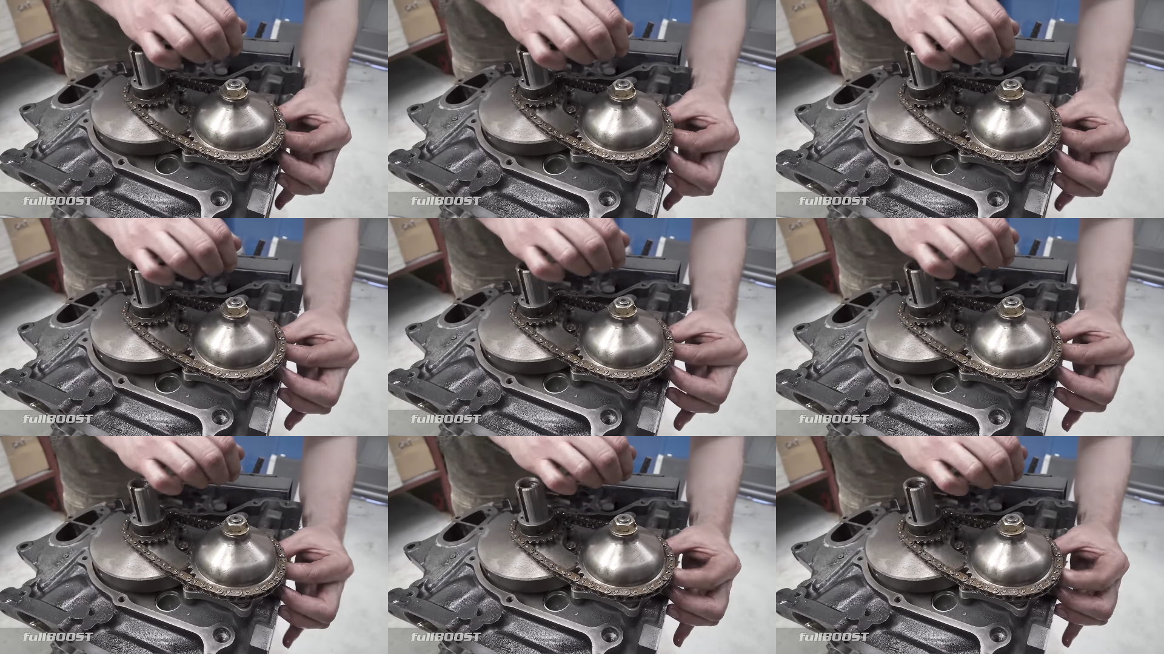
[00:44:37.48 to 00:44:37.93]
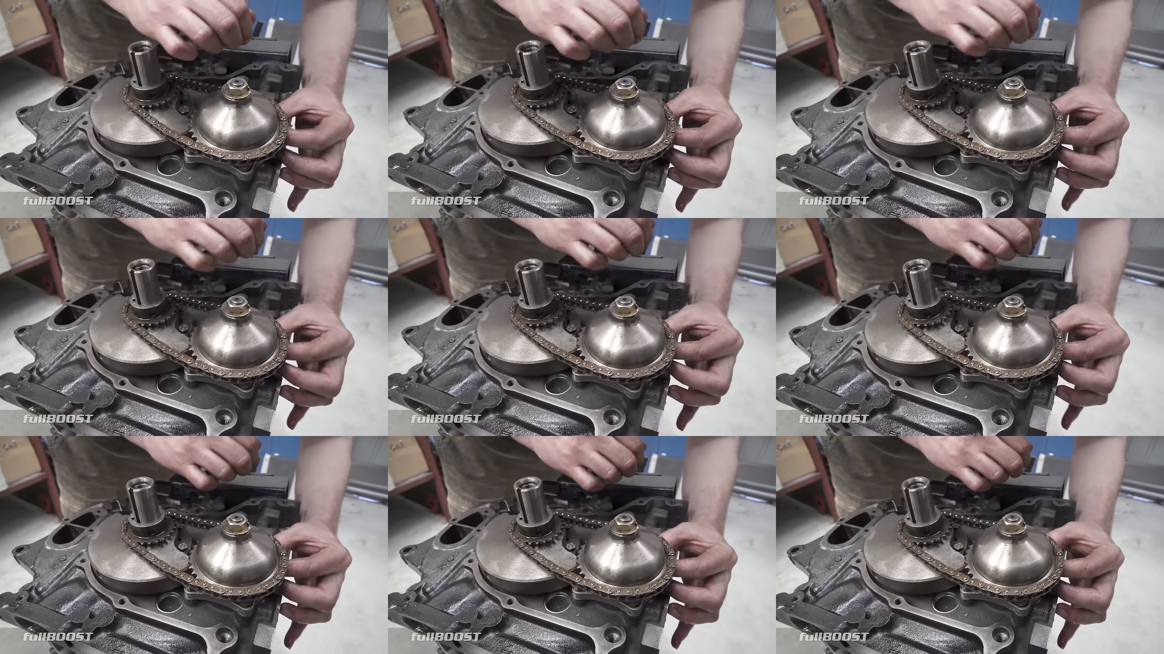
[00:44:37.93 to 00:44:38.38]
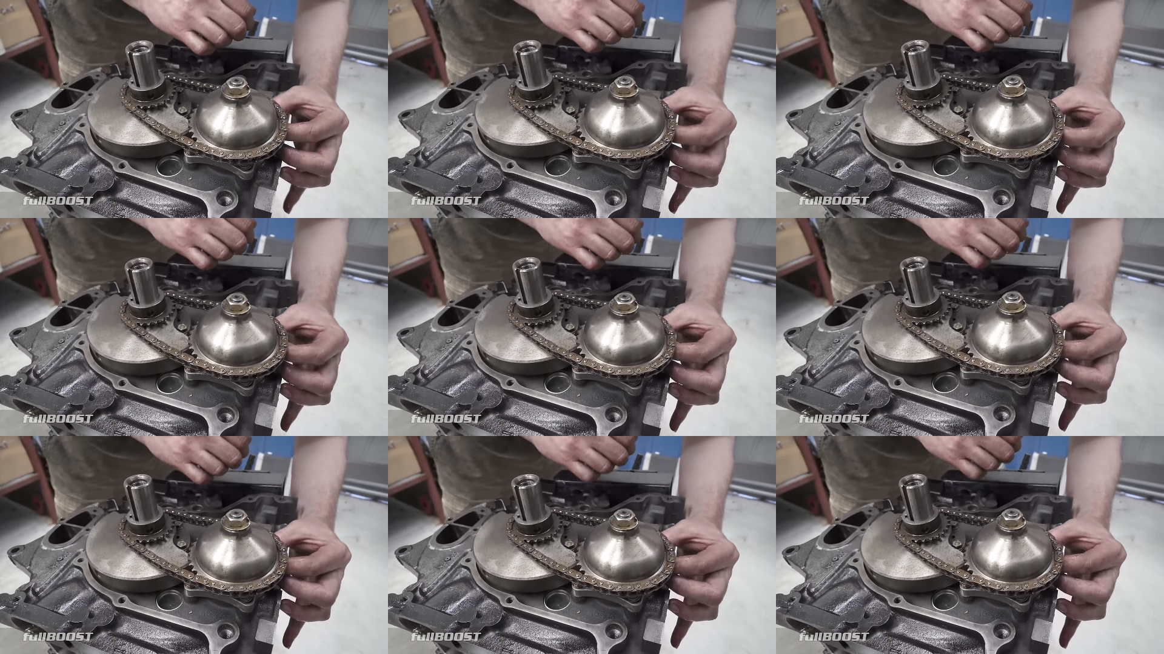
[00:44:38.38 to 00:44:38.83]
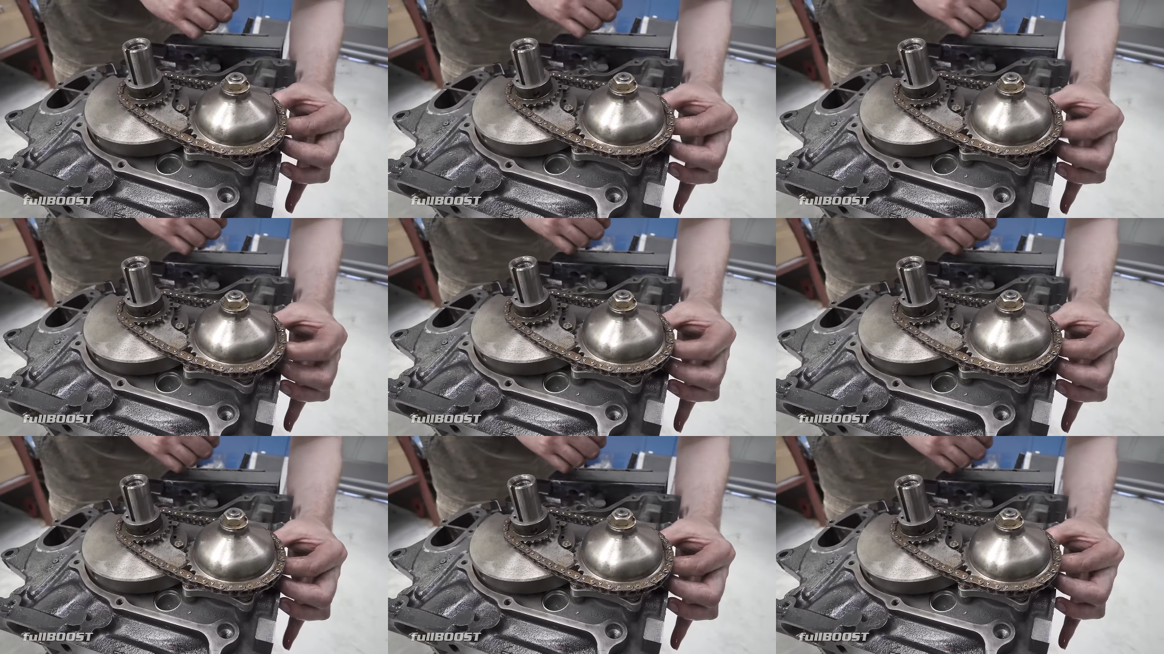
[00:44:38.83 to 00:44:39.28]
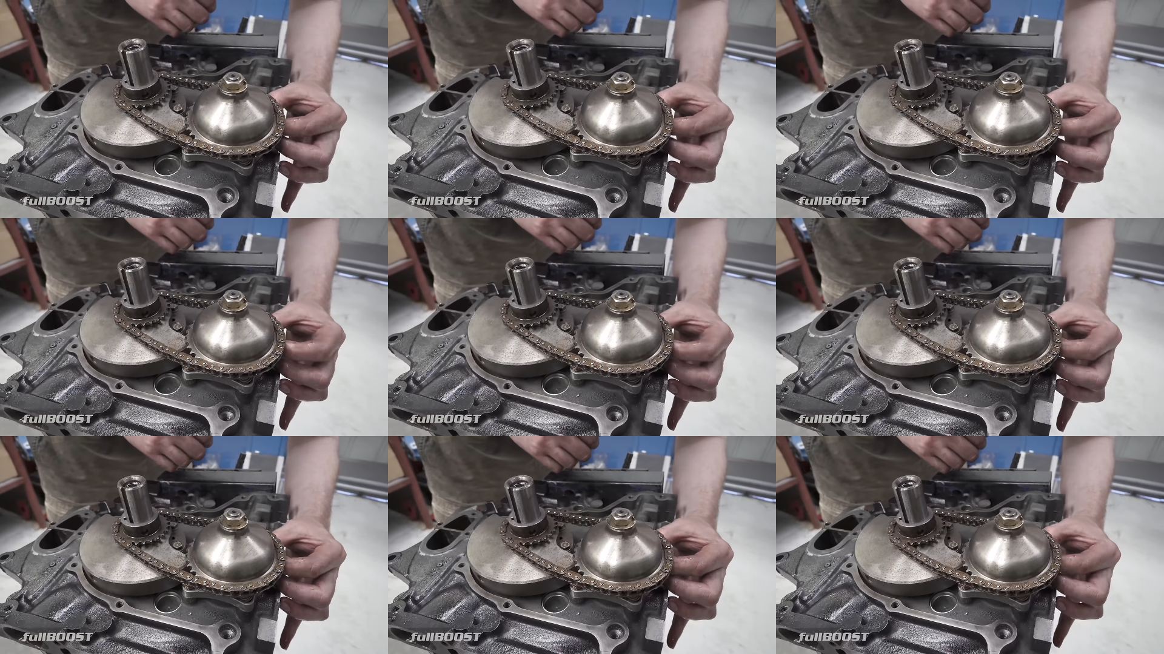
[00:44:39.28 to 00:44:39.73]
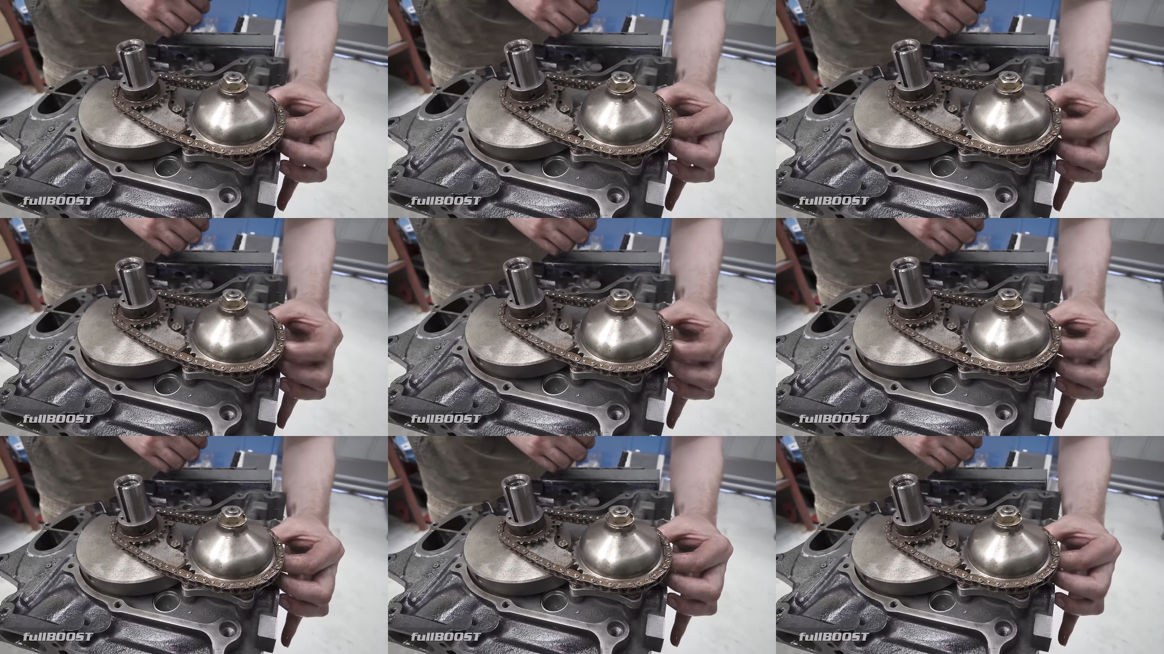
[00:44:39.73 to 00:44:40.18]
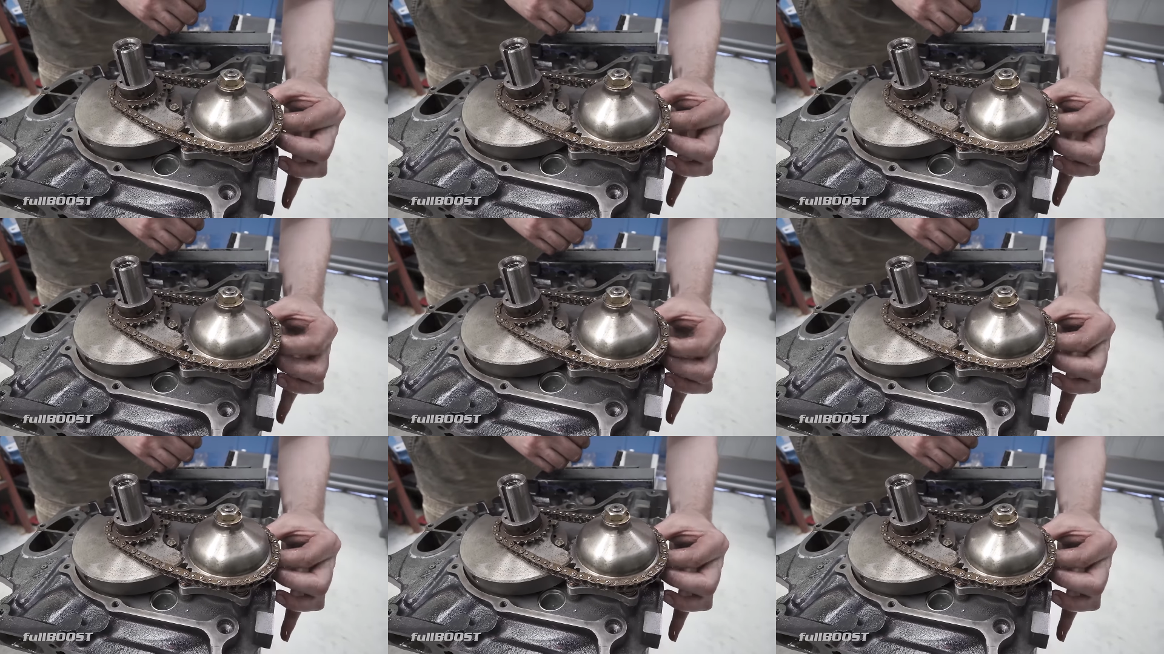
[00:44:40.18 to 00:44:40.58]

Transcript: (no speaker visible)